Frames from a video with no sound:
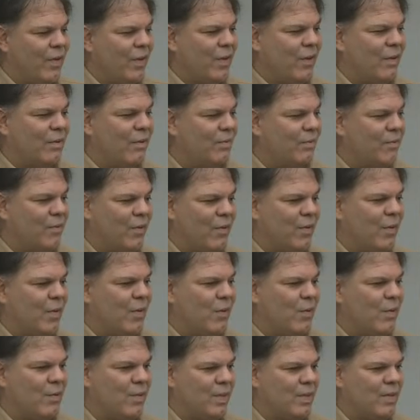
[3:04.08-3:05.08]
a very,
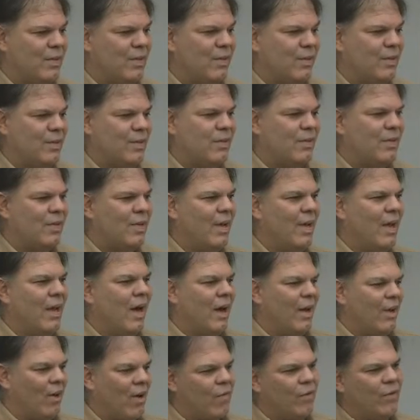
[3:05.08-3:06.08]
very good business.
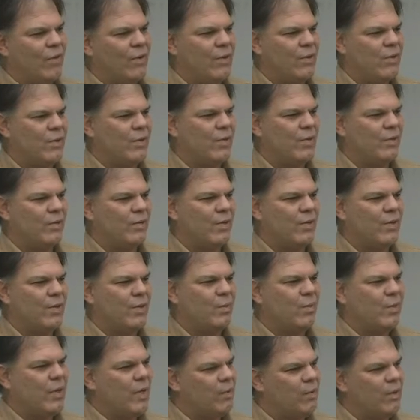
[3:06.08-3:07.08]
I offer a
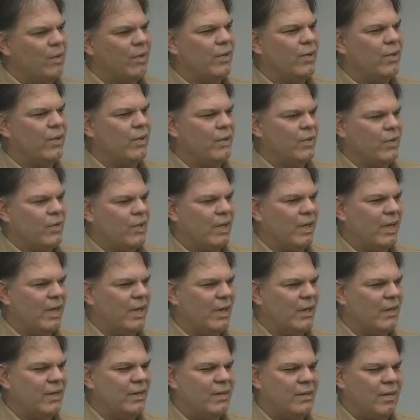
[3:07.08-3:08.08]
service. People are using
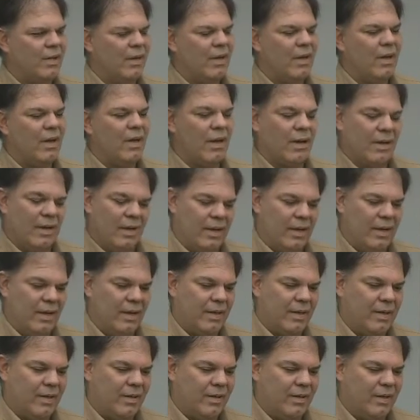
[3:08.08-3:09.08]
it
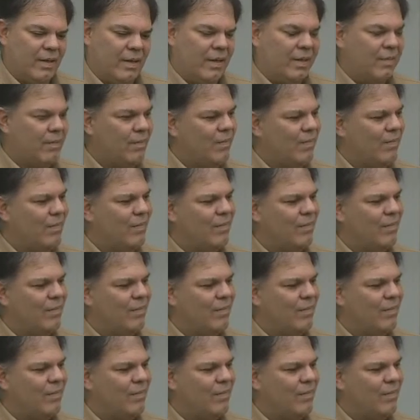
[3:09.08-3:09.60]
and uh,